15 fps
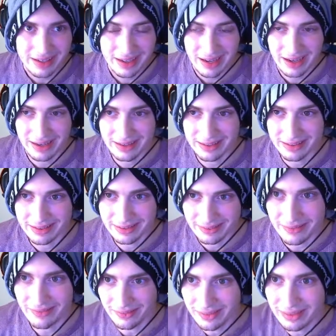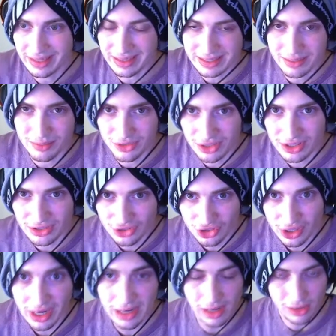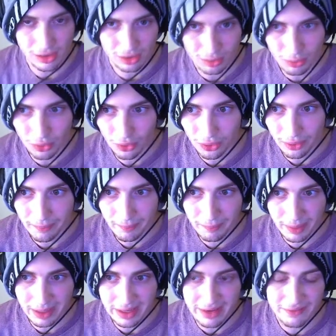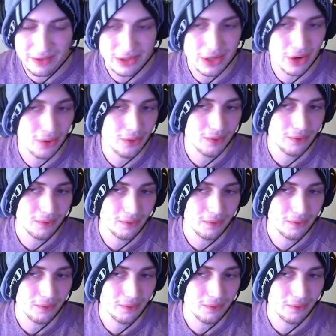and the smgs shine a little more but if you know